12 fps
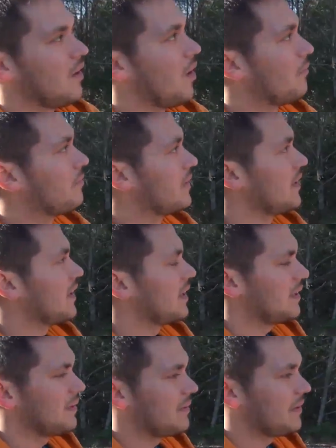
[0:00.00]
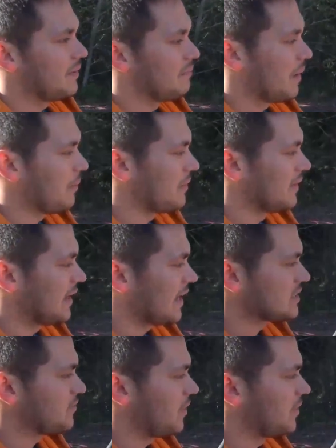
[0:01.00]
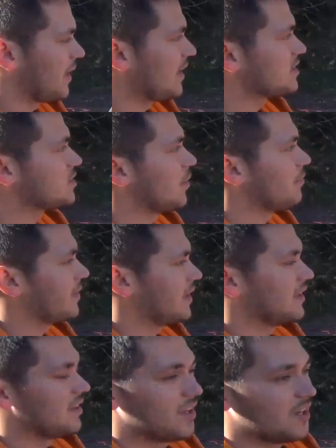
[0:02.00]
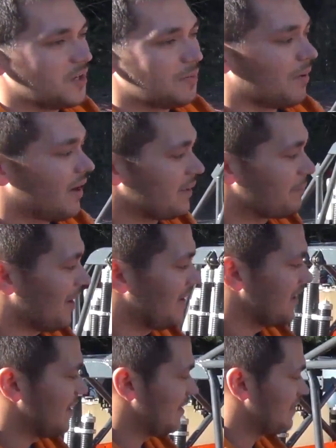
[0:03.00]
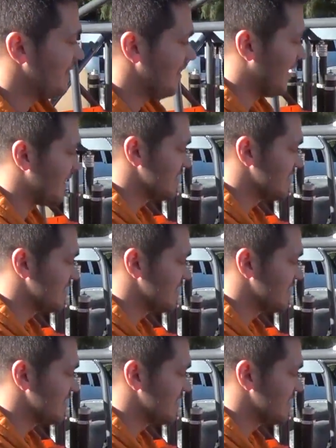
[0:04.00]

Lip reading: hopefully maybe in the next few days, hopefully get the new body painted. I